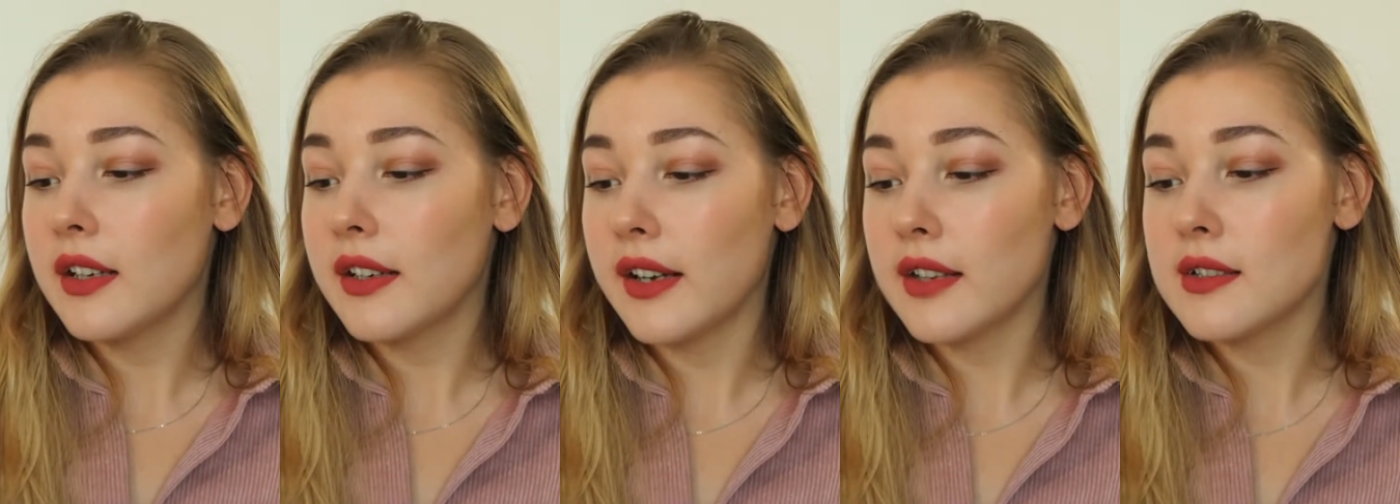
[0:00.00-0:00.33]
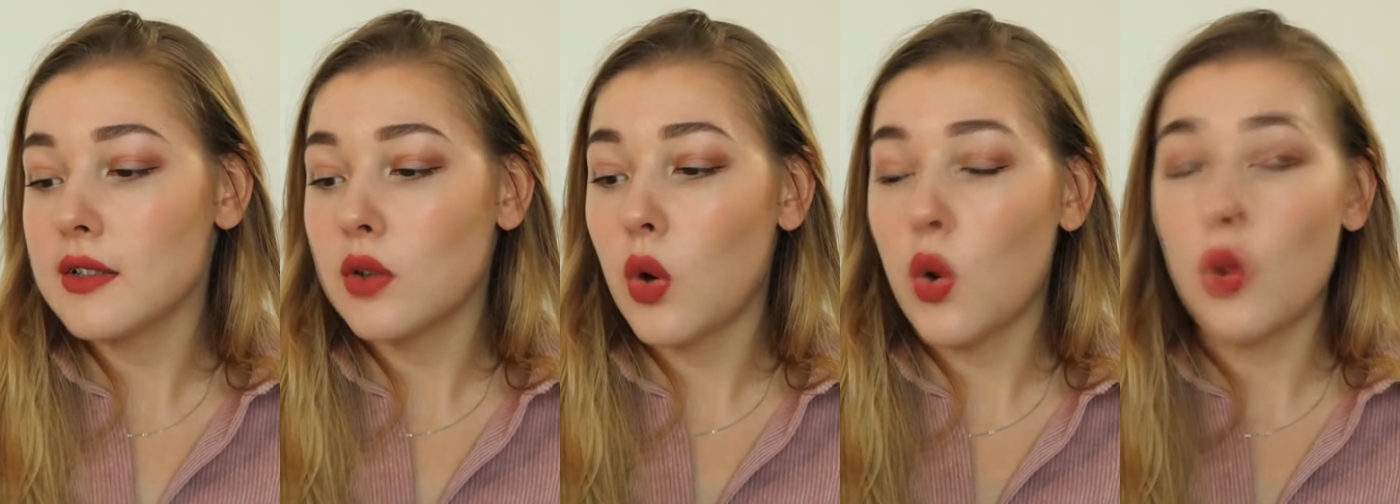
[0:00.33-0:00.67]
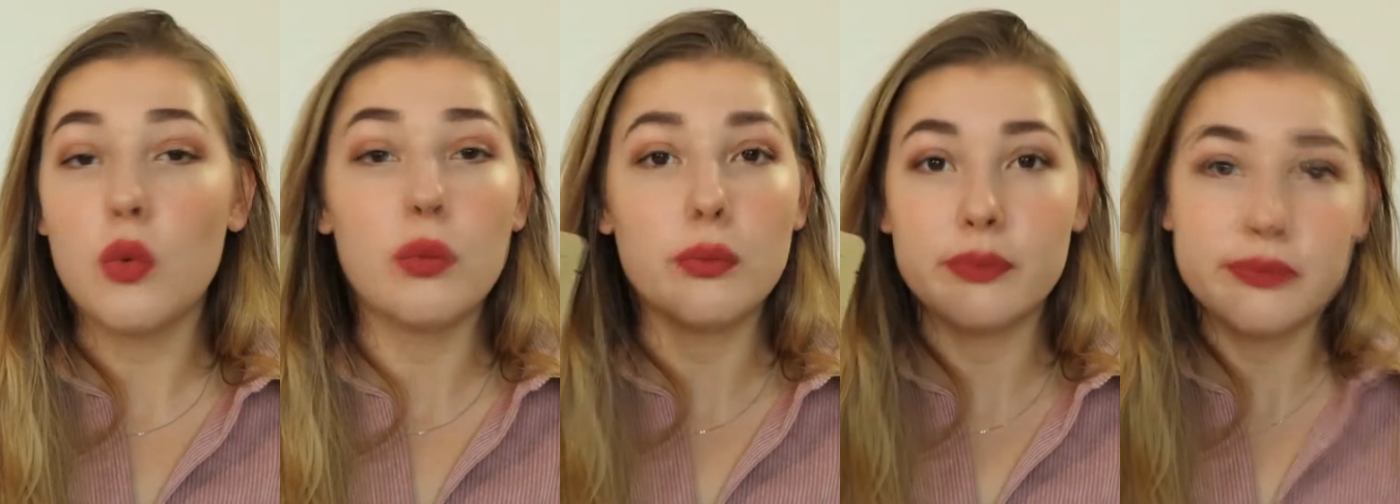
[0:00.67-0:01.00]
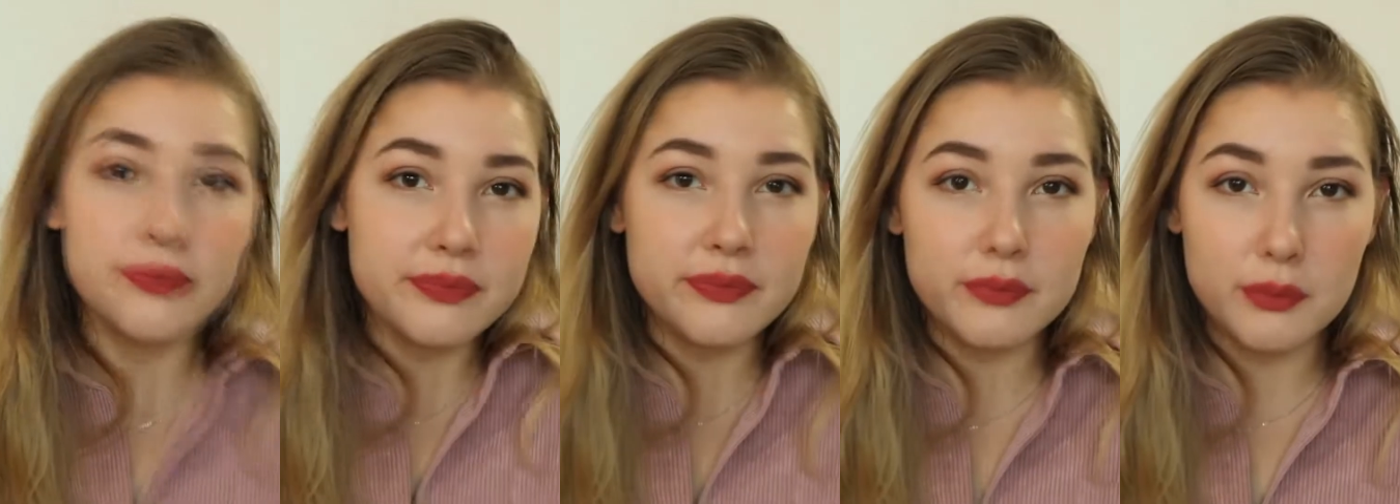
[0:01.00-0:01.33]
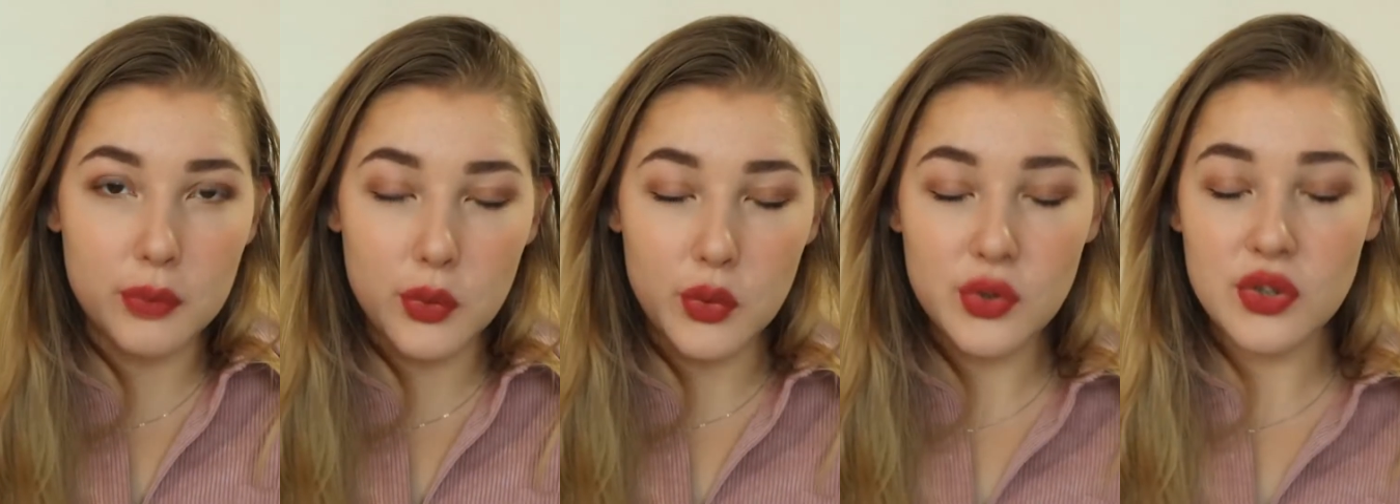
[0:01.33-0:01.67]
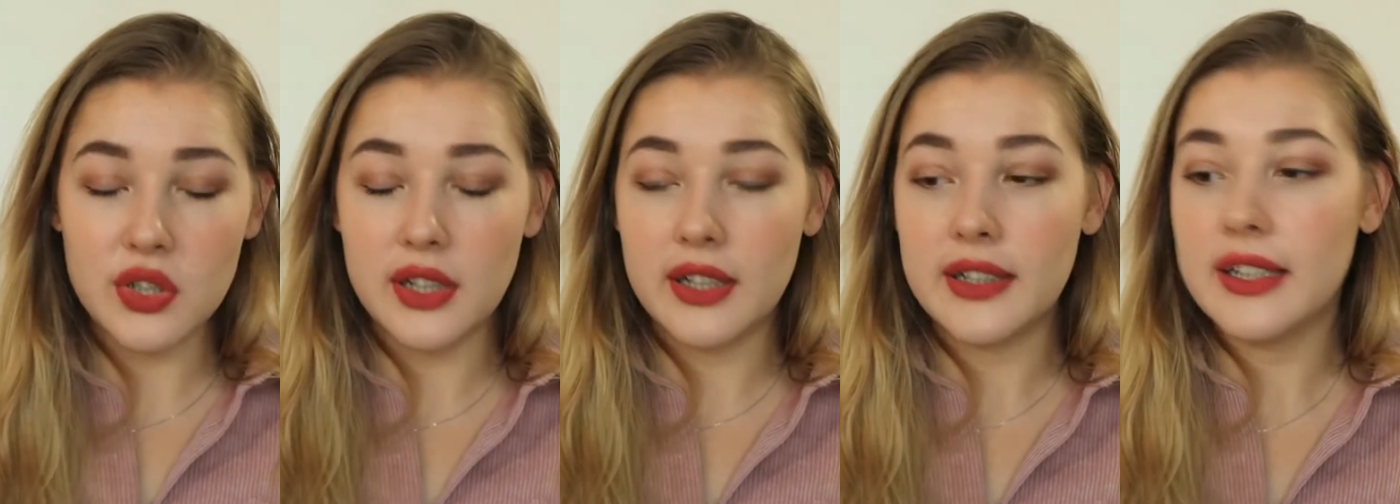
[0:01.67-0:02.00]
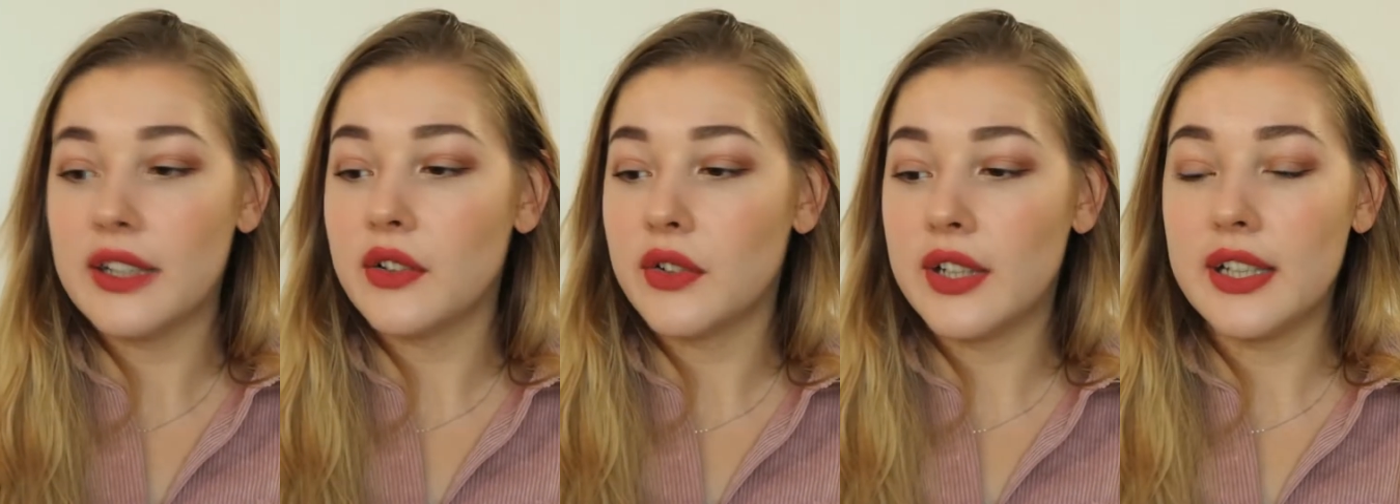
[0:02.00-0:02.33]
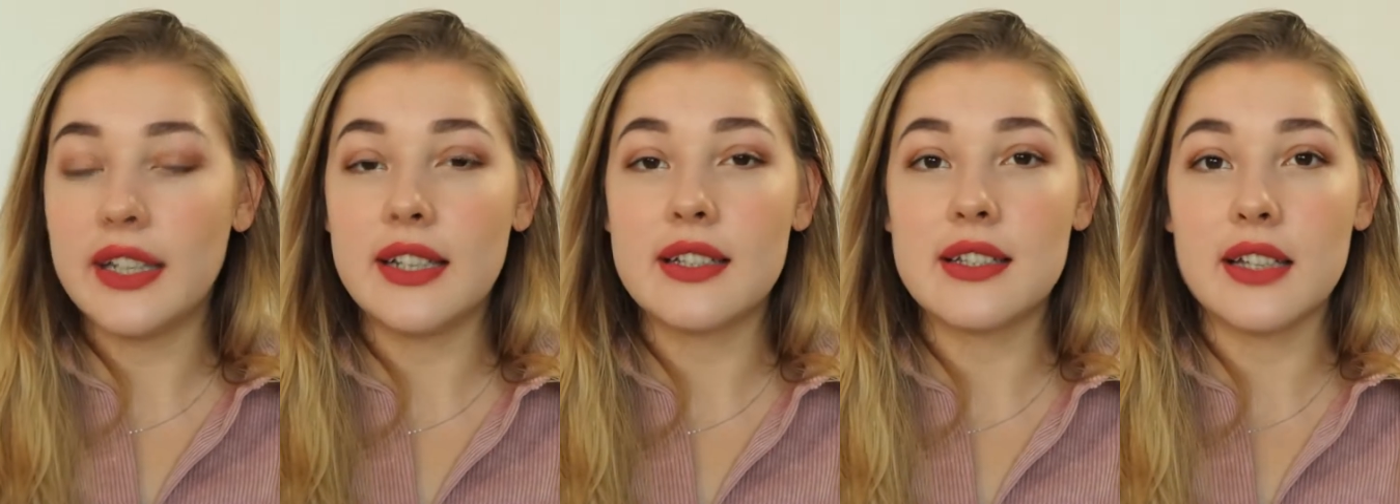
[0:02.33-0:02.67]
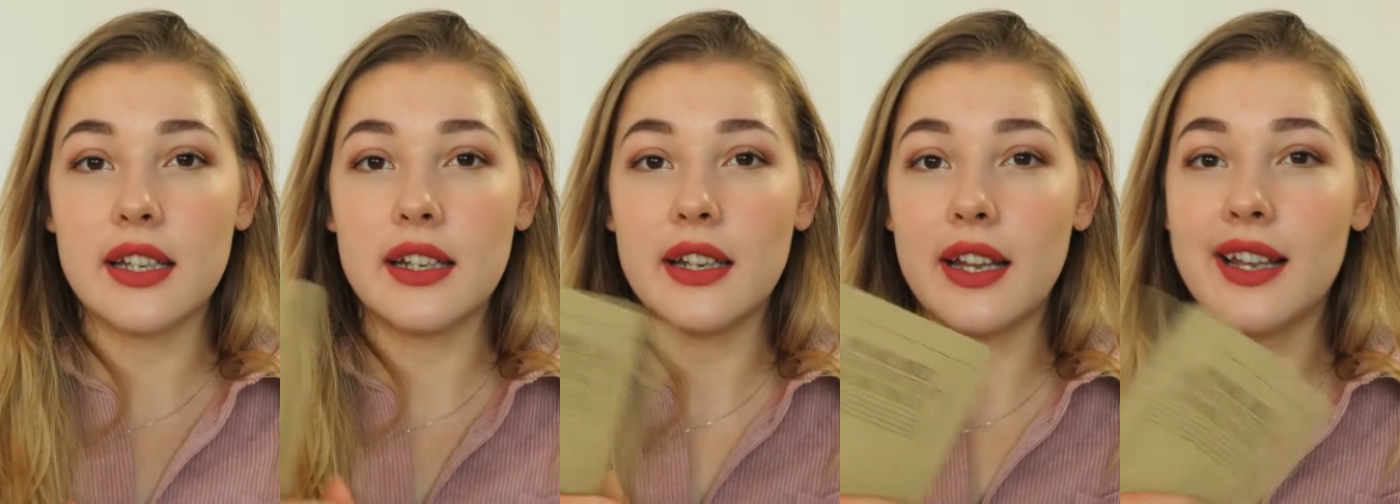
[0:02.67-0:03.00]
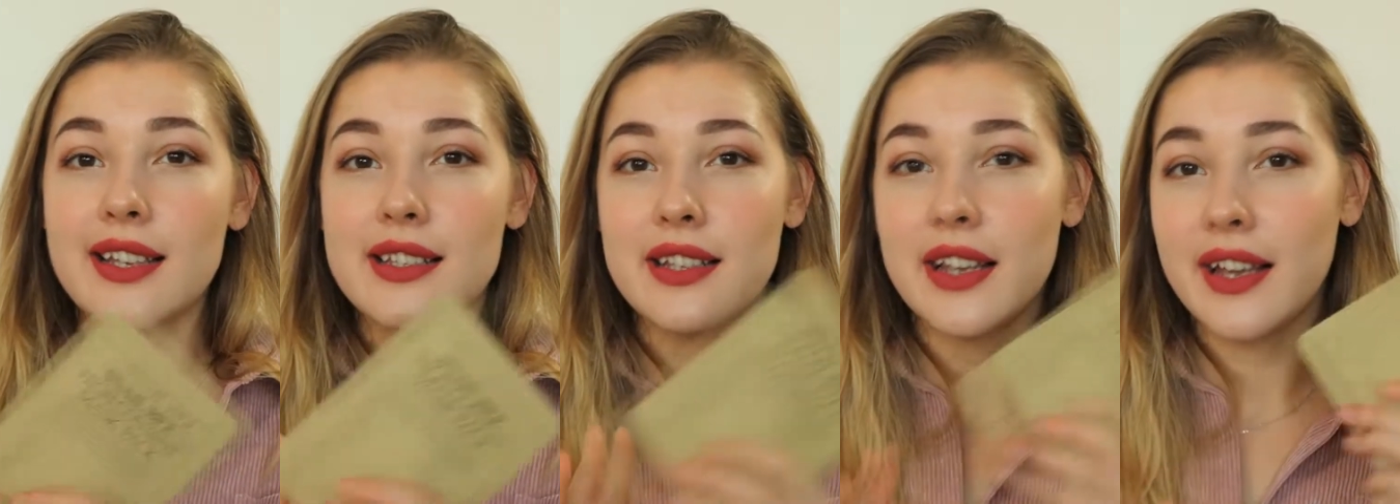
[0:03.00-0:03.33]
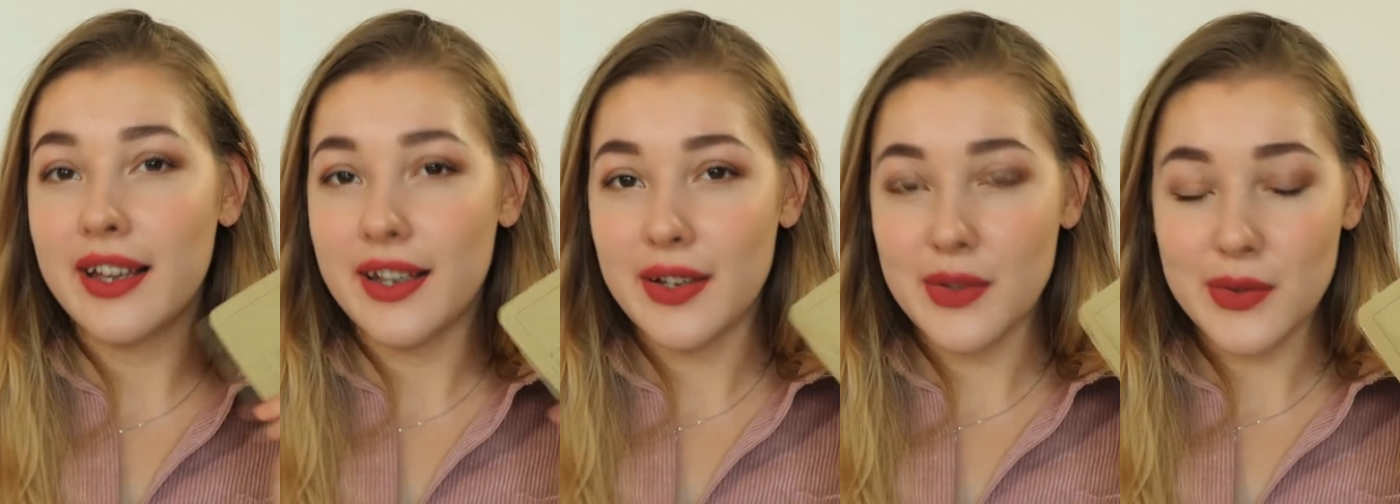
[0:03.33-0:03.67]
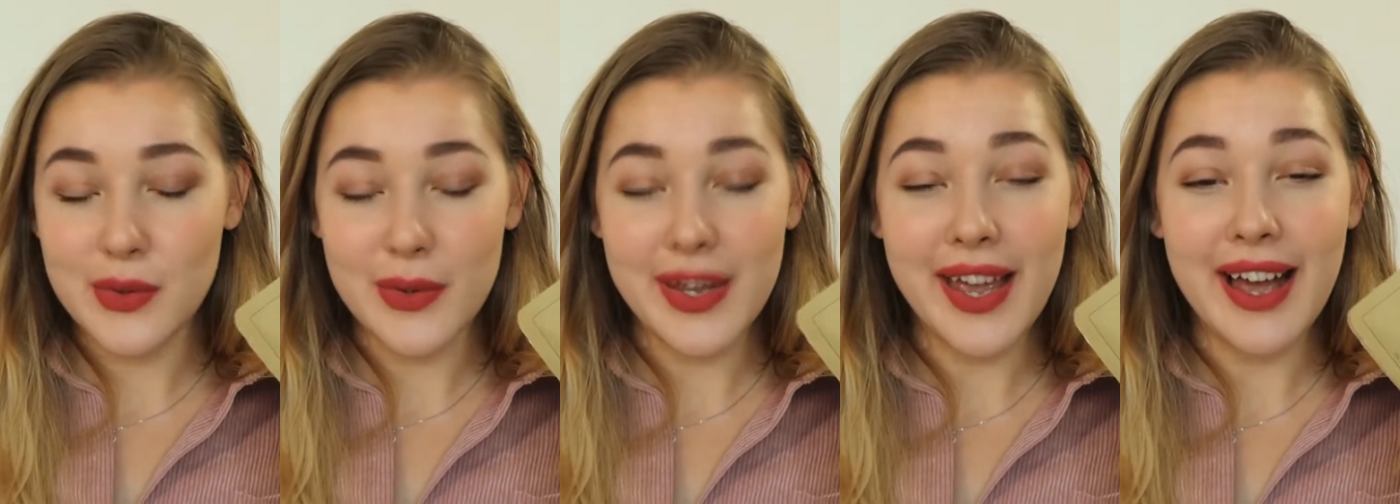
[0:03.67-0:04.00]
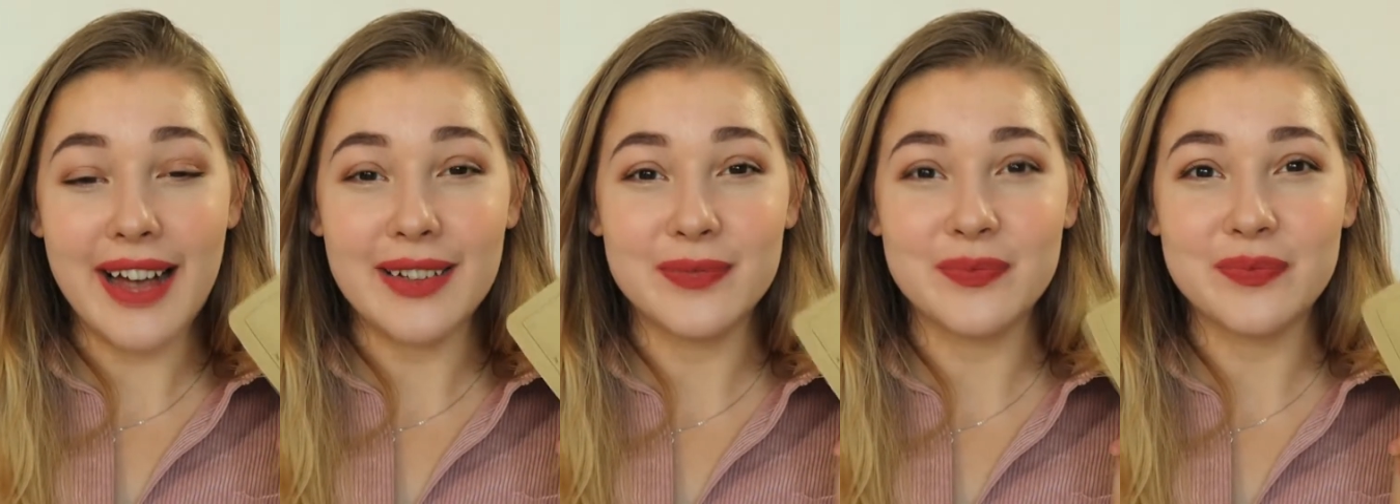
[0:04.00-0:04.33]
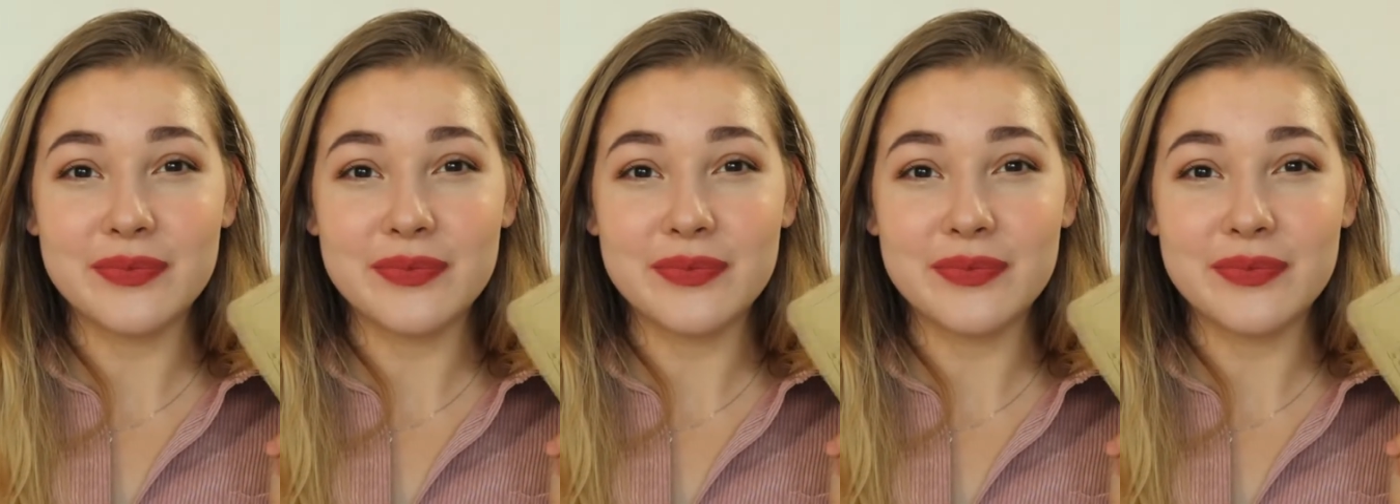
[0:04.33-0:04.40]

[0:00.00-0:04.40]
There's no bullshit ingredients in this. So yeah,